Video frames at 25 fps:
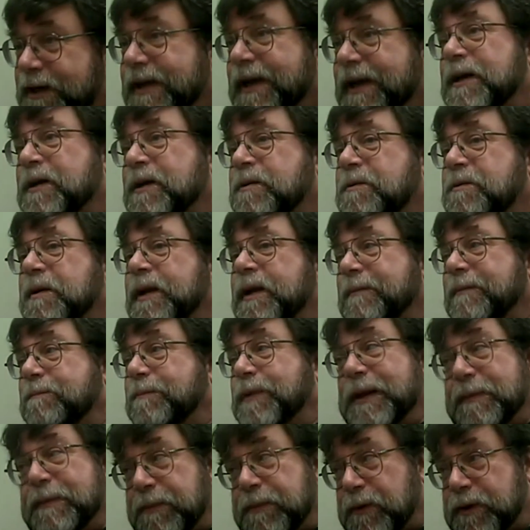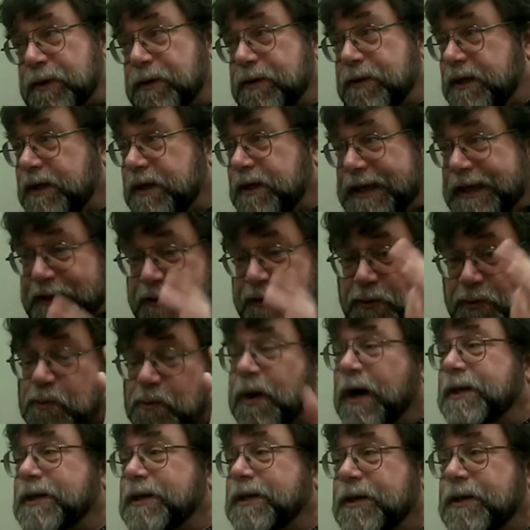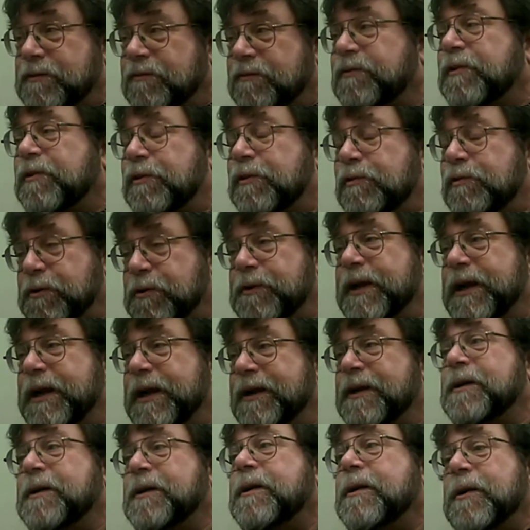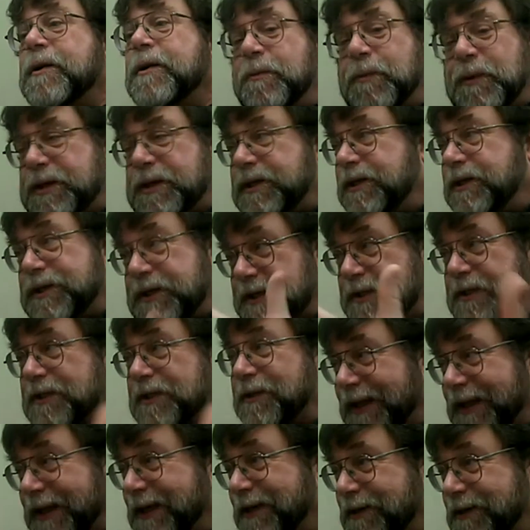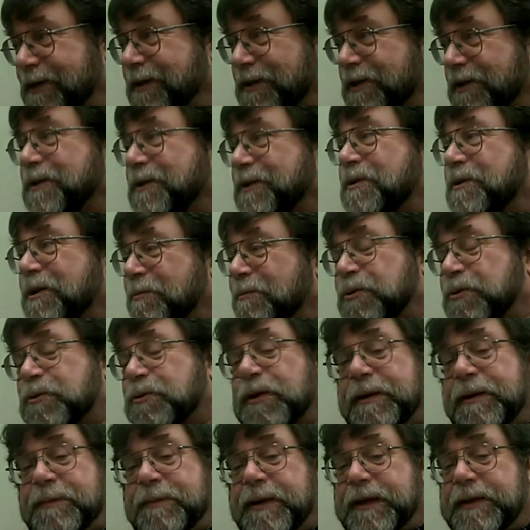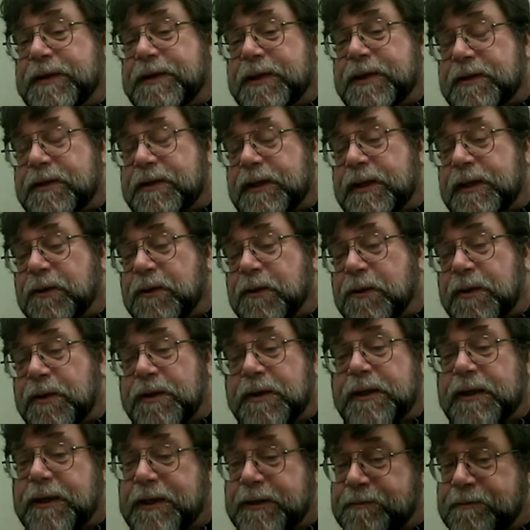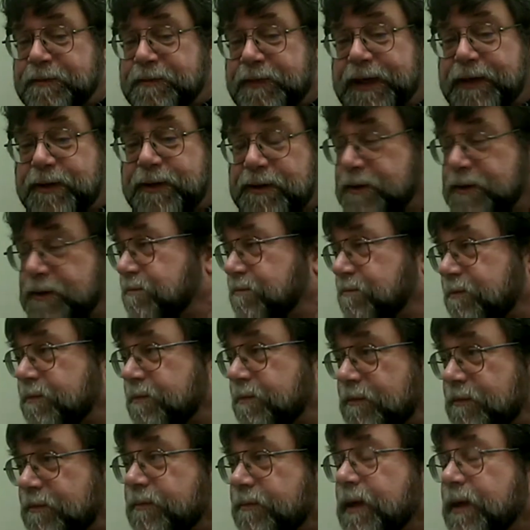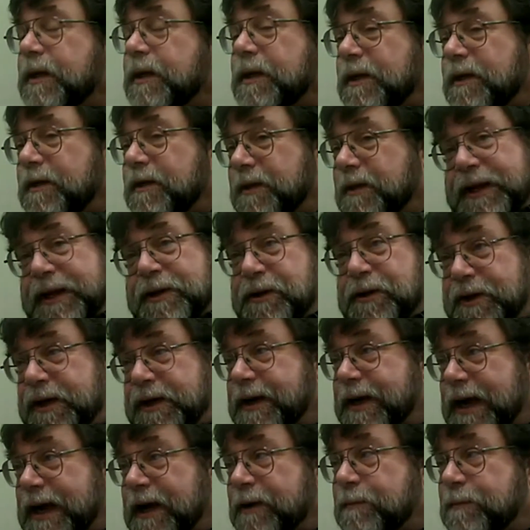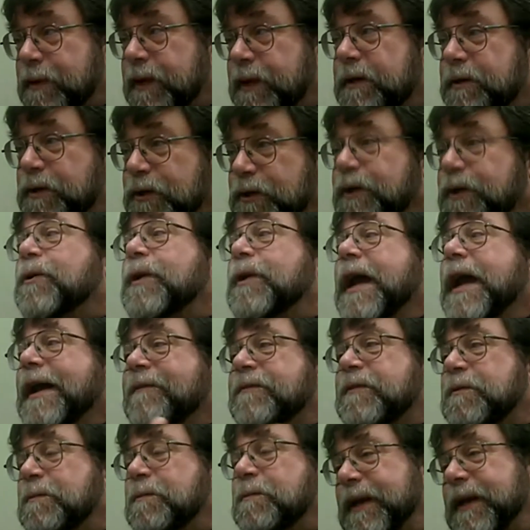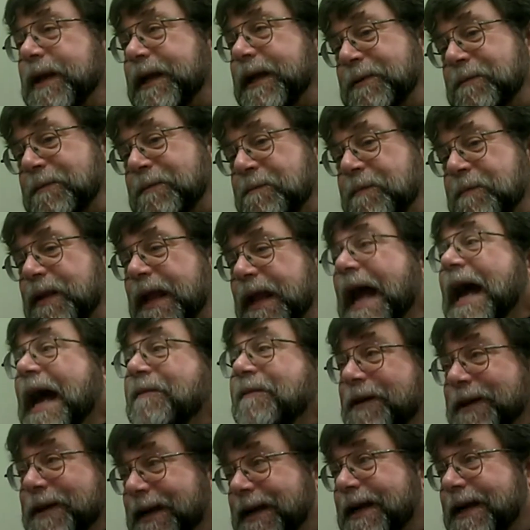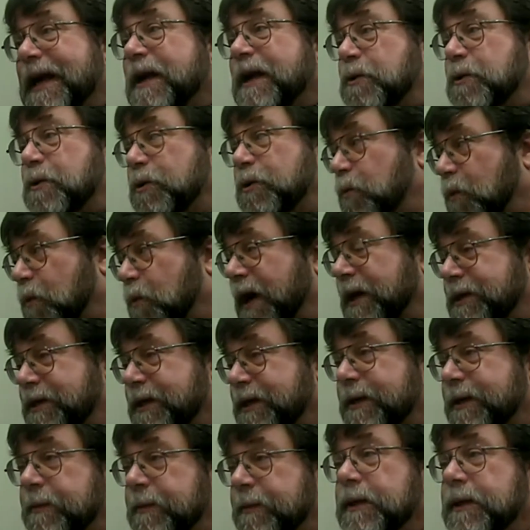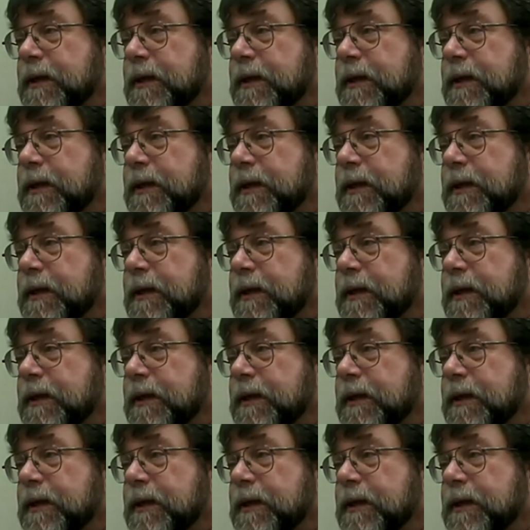account, and people could either watch it through there, which is just a link to the YouTube stream, basically, or they could connect. But you don't have to have an account to watch it.